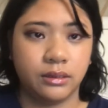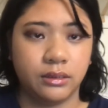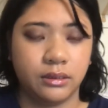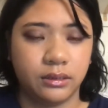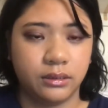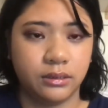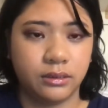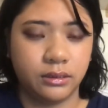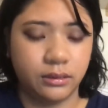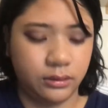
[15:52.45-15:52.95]

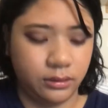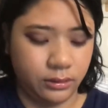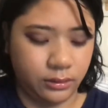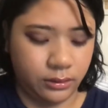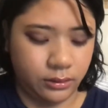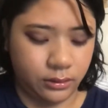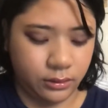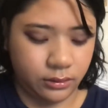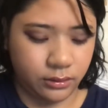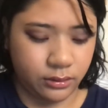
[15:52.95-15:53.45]
is
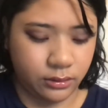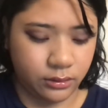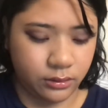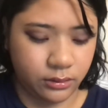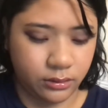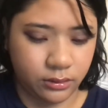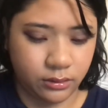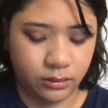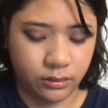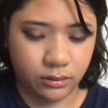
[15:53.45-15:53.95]

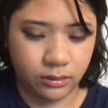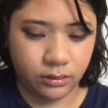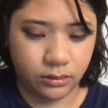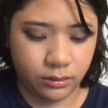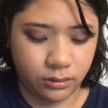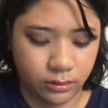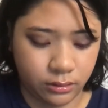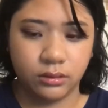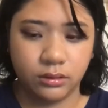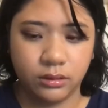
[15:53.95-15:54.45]

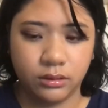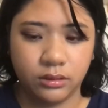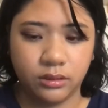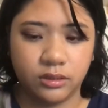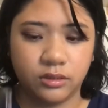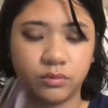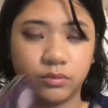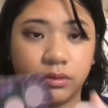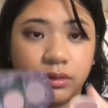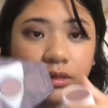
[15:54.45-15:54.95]

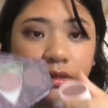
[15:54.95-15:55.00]
this one,